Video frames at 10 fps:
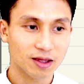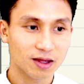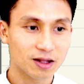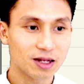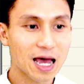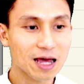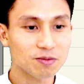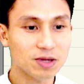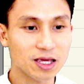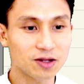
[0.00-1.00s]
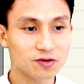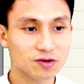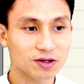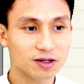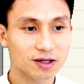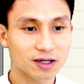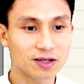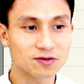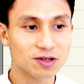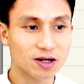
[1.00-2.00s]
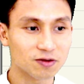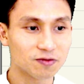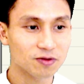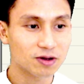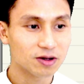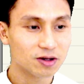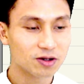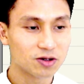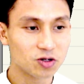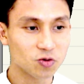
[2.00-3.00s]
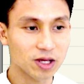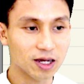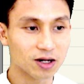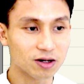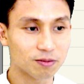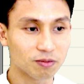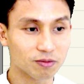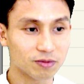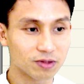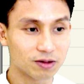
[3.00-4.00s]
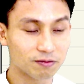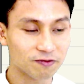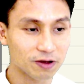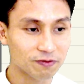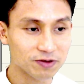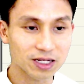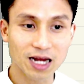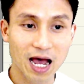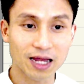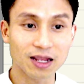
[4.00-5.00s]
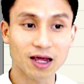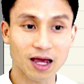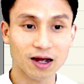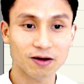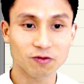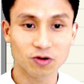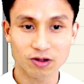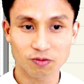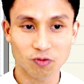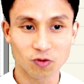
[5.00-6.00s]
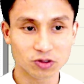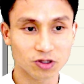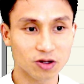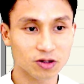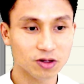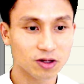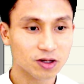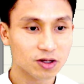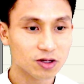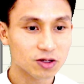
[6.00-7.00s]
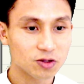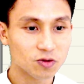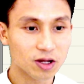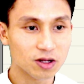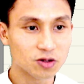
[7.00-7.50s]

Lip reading: That means instead of doing a 59 there for the Poisson, you're gonna